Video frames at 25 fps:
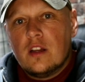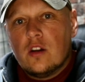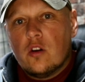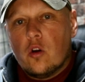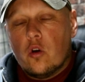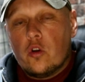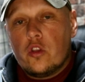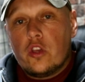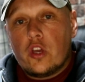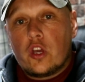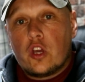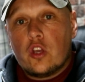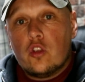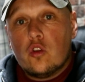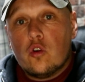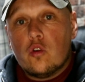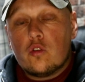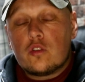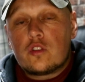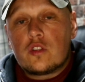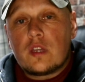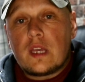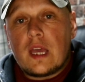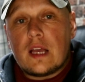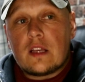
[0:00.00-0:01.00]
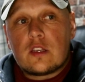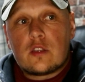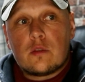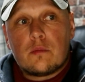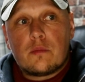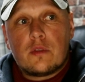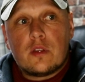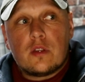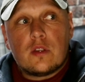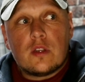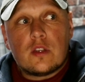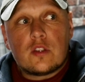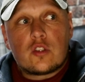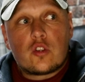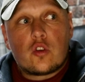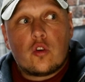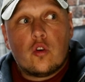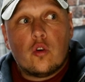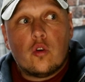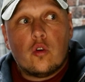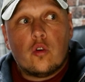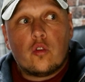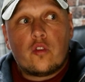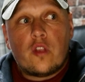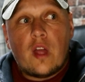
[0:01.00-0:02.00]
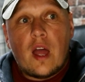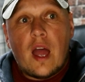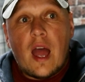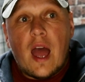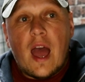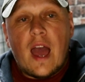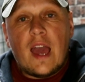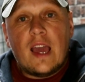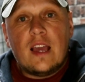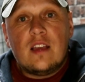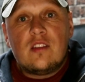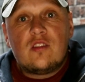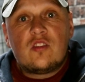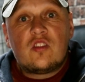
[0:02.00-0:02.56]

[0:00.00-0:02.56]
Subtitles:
Or you can also get something that's called a